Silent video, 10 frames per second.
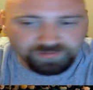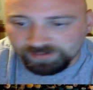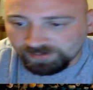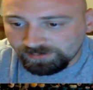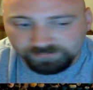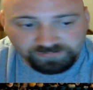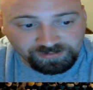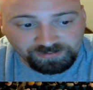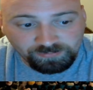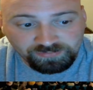again,
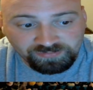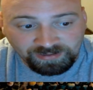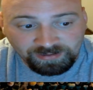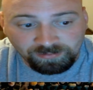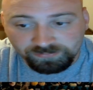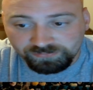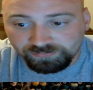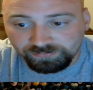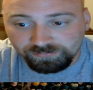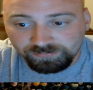Cena was out
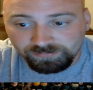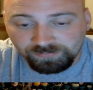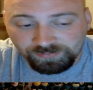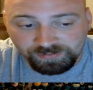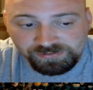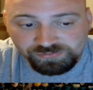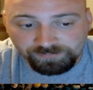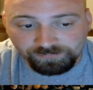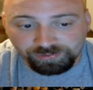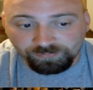with an
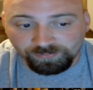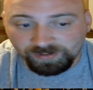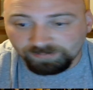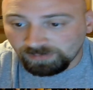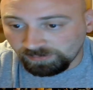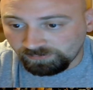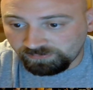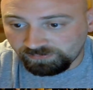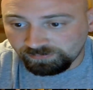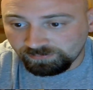injury for 3
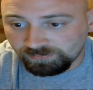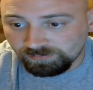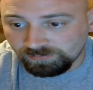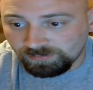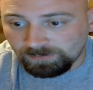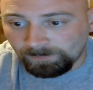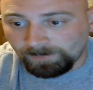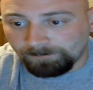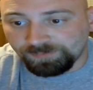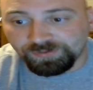months.
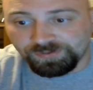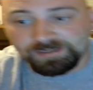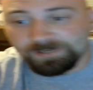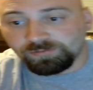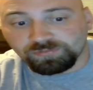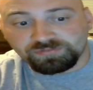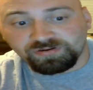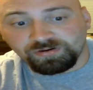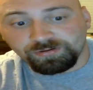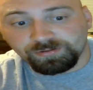But then he would
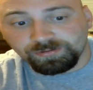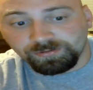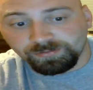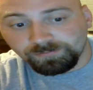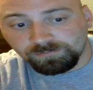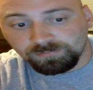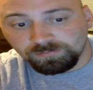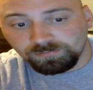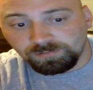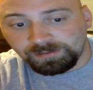return
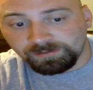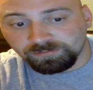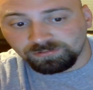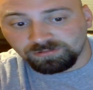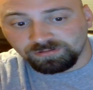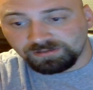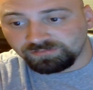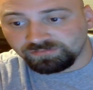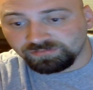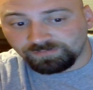later on
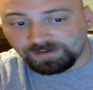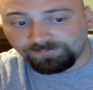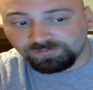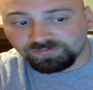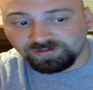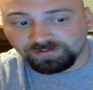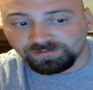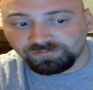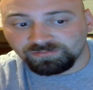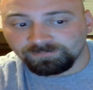at Survivor
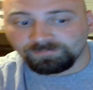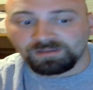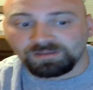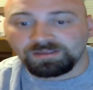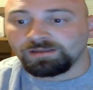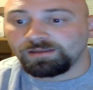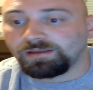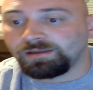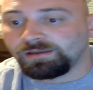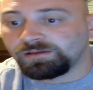Series
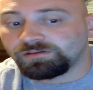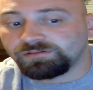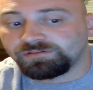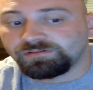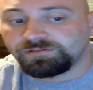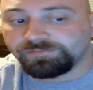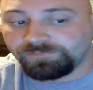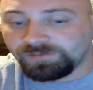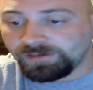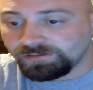and
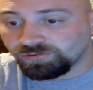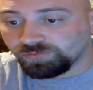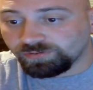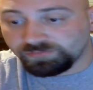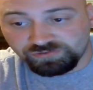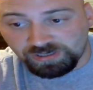defeat Chris